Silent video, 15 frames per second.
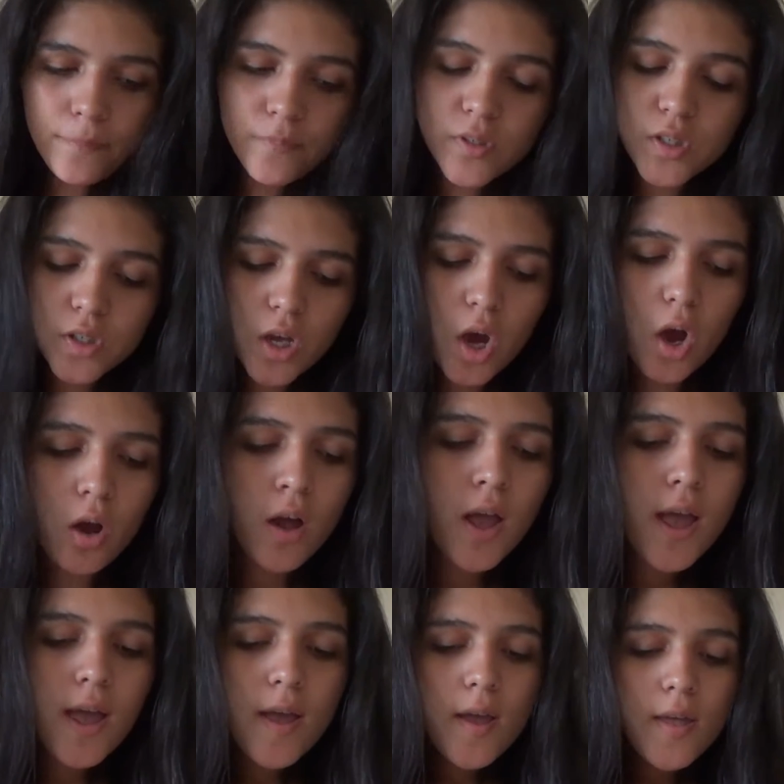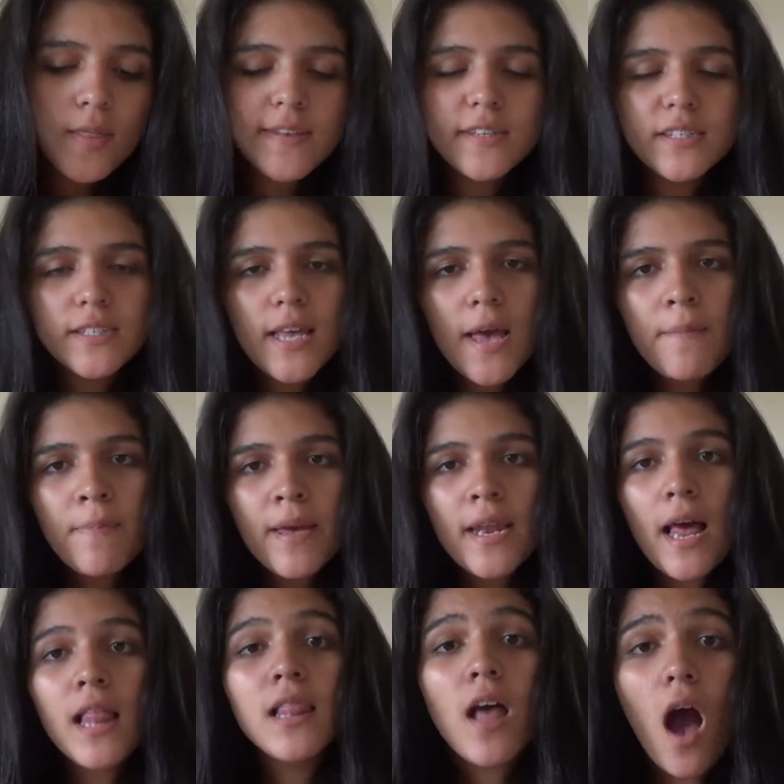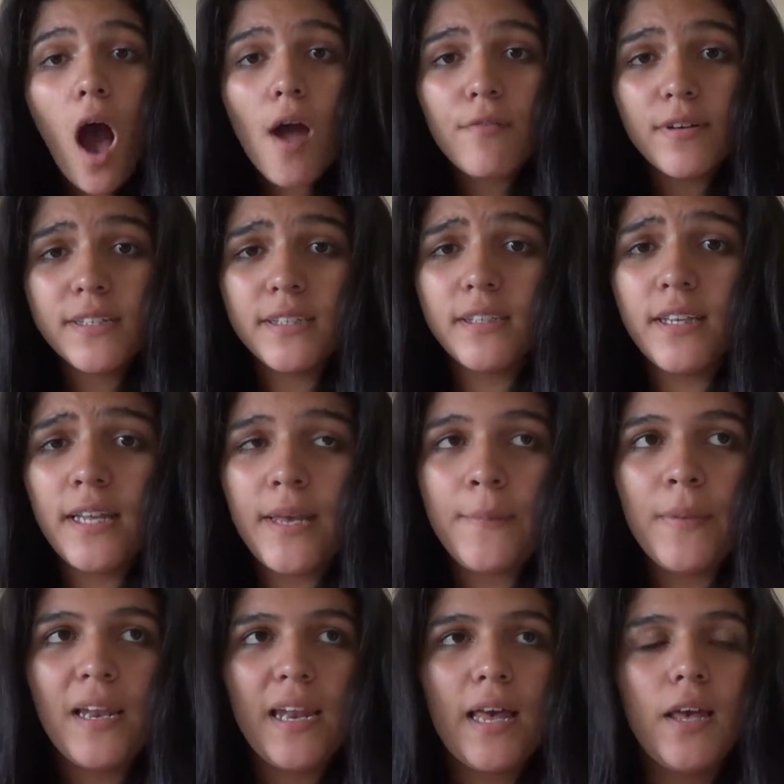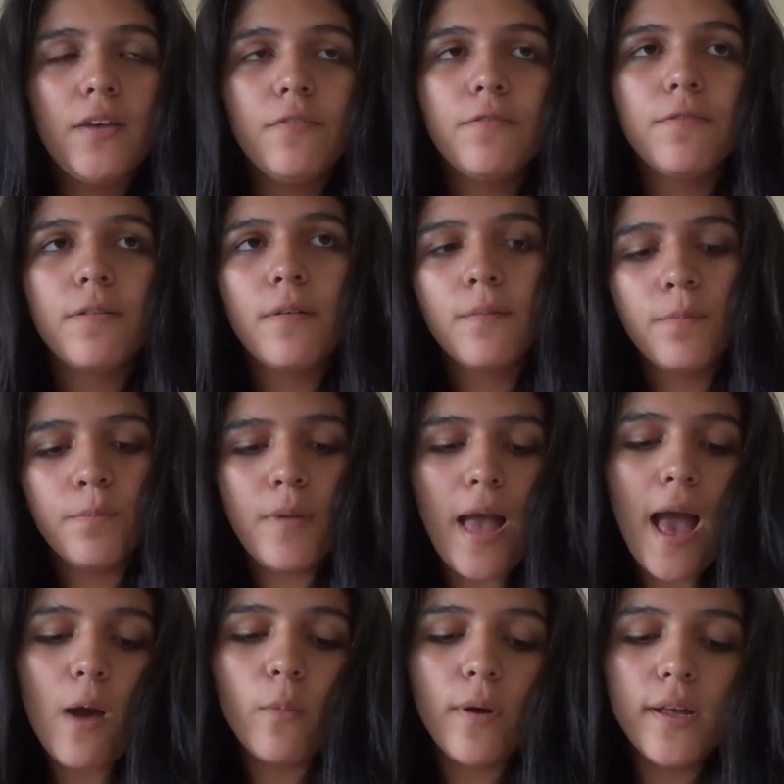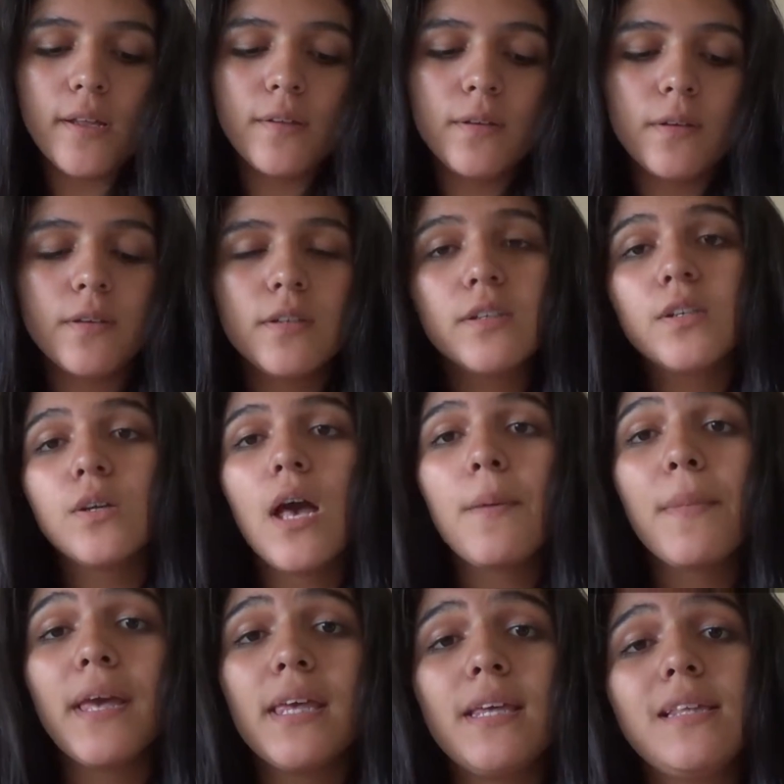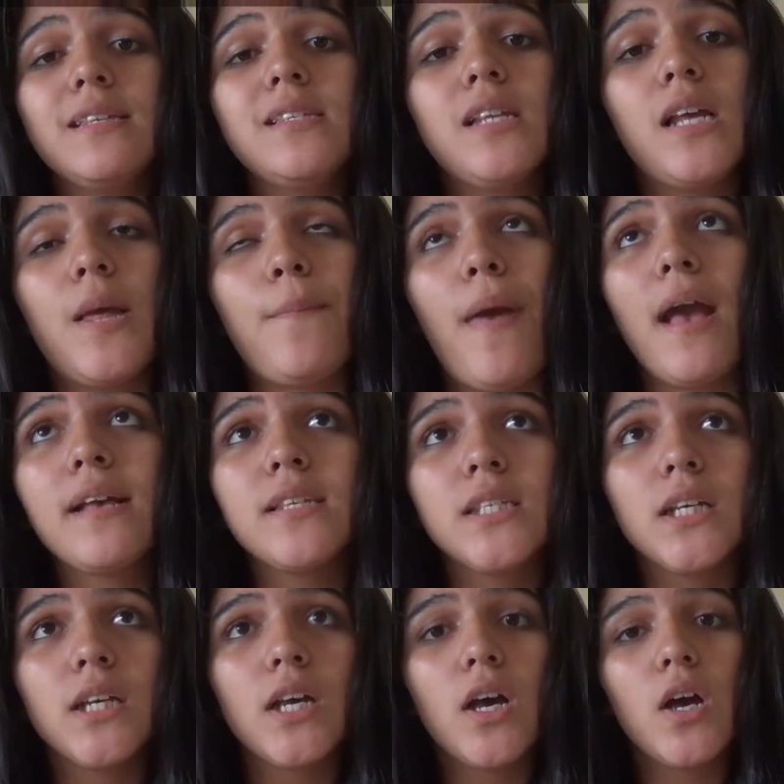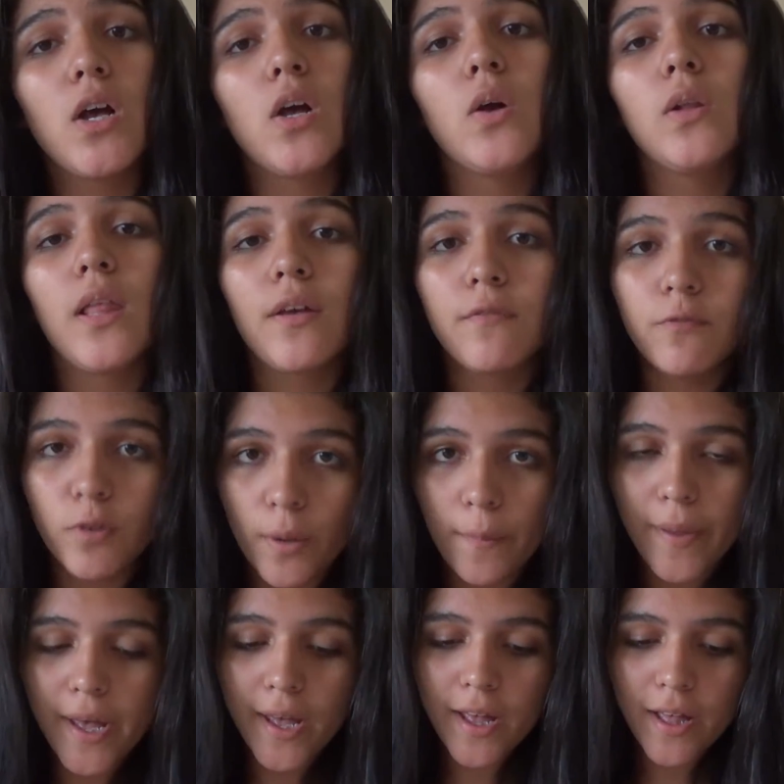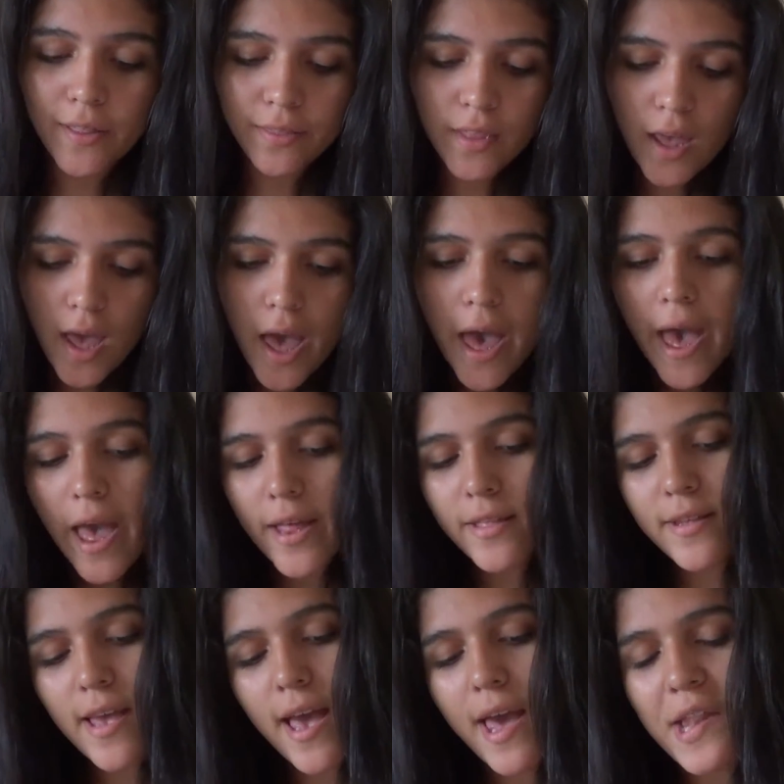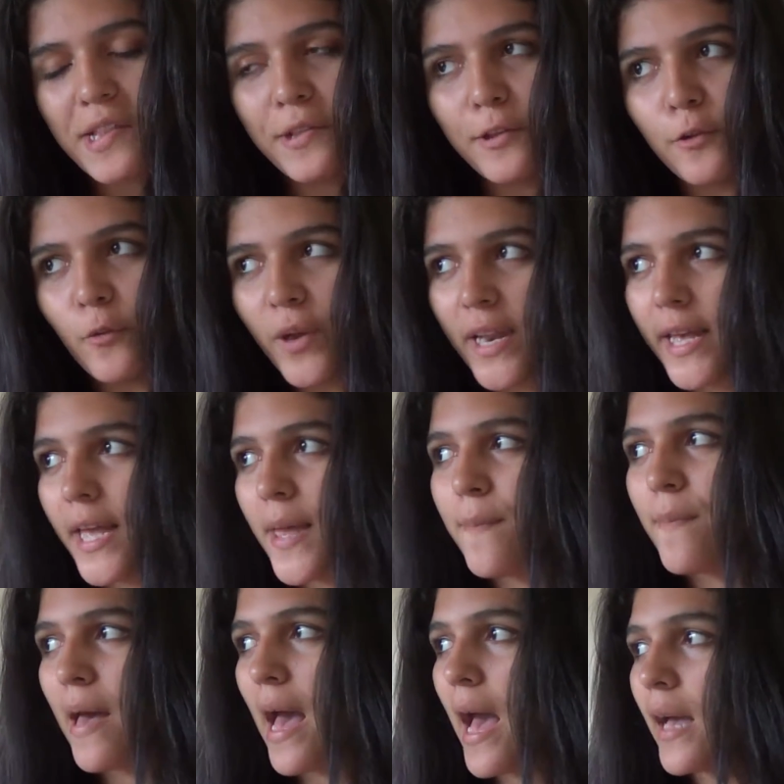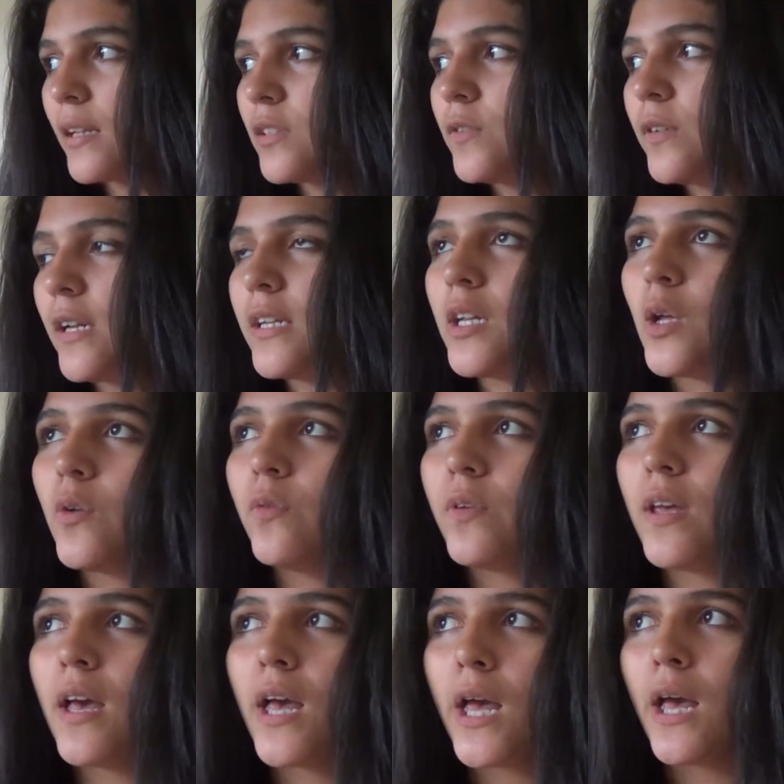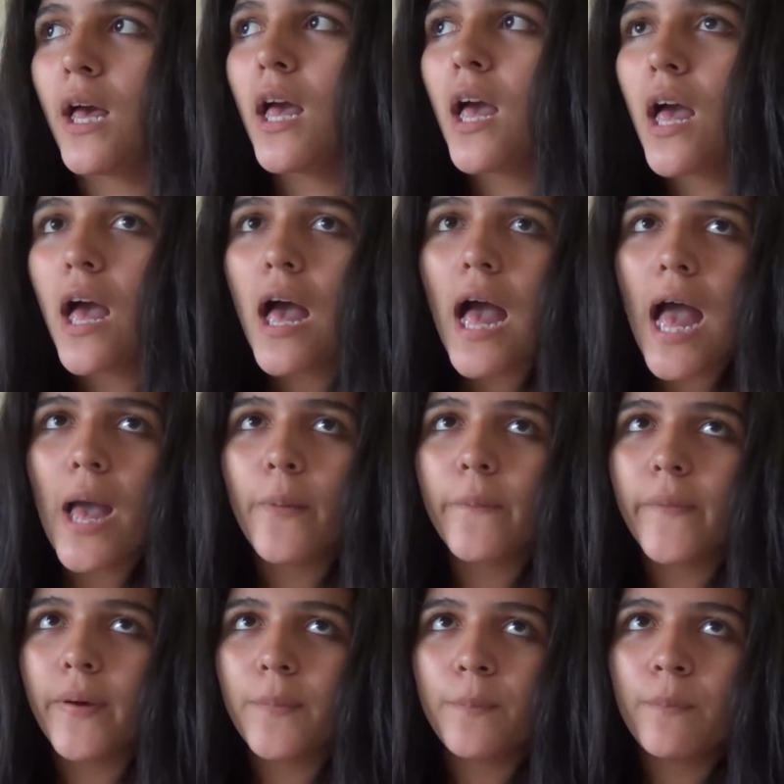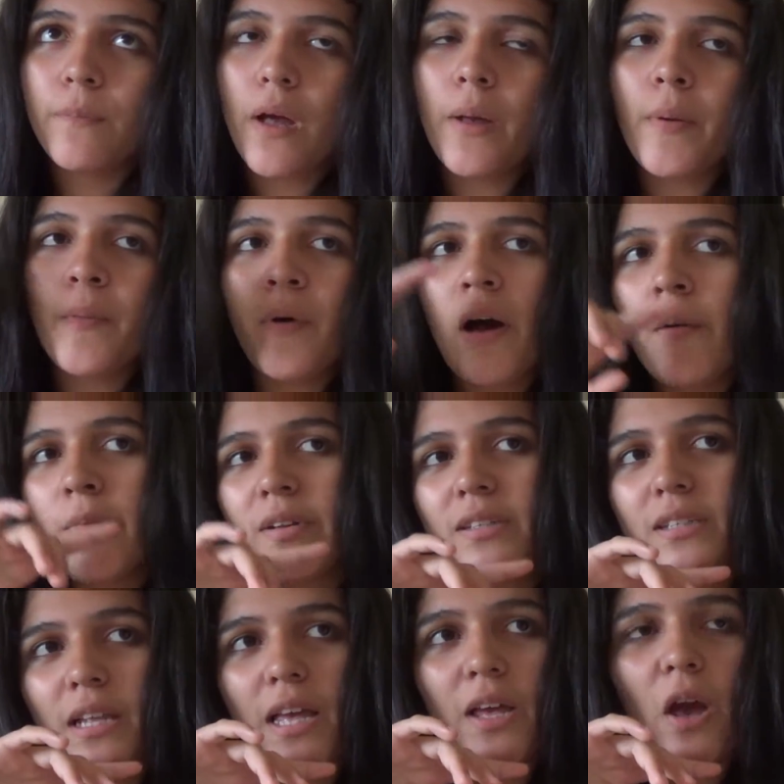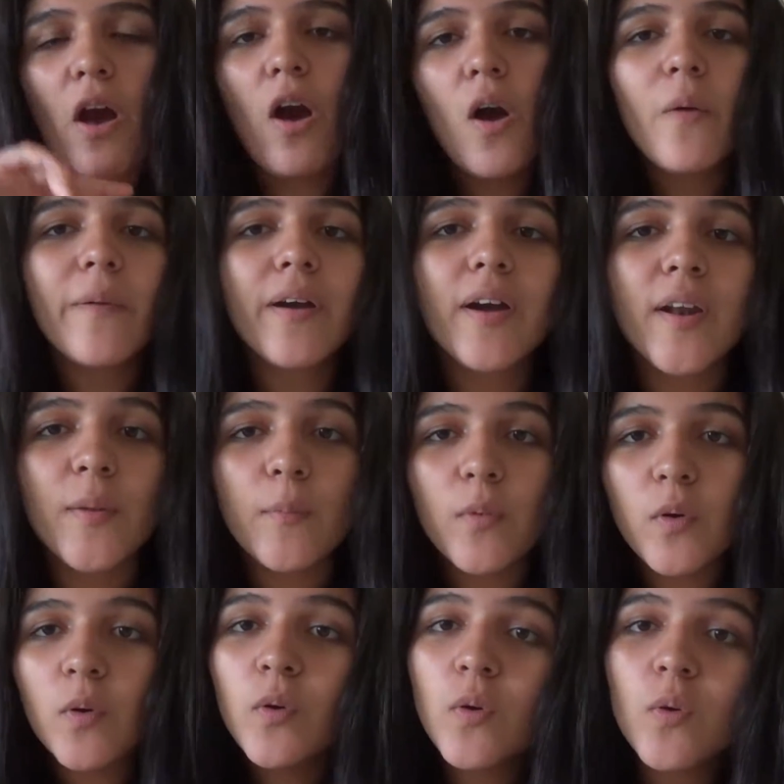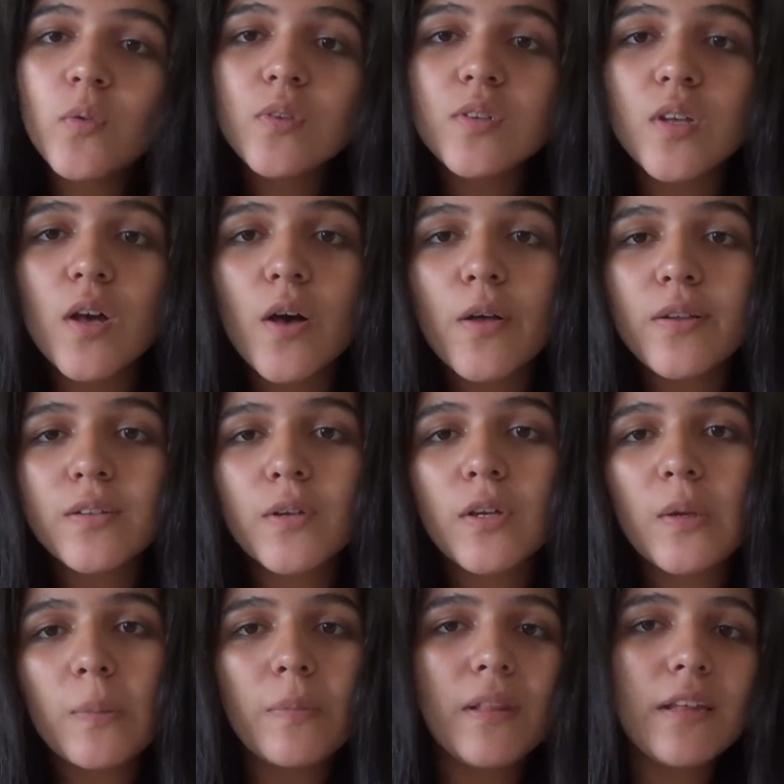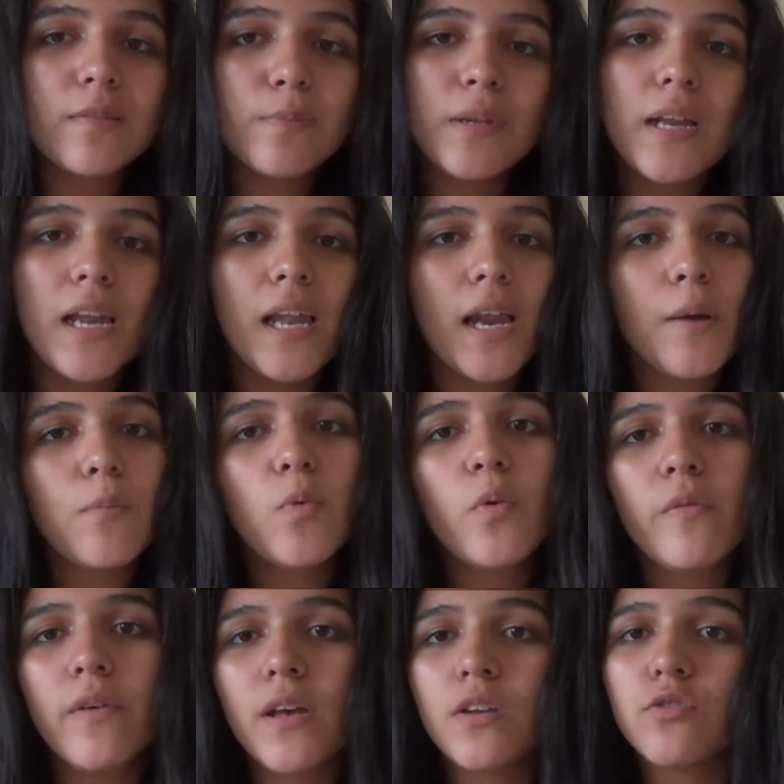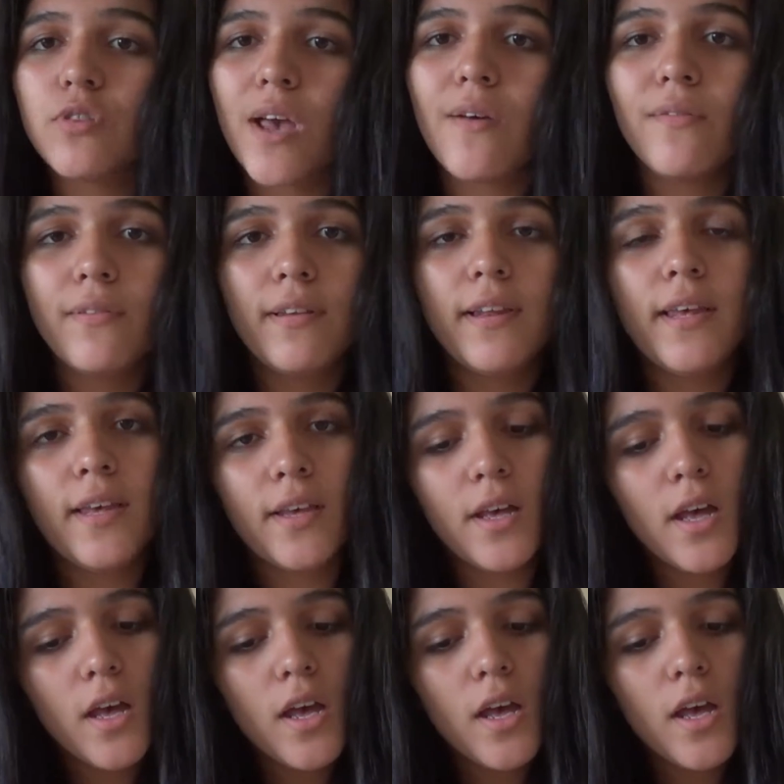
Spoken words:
So this has been a lot recently in my life. I went to have my quince in Mexico like for a month, and then when I came back to Philadelphia, my mom was like, oh, we're gonna move, so there's been a lot of moving, traveling,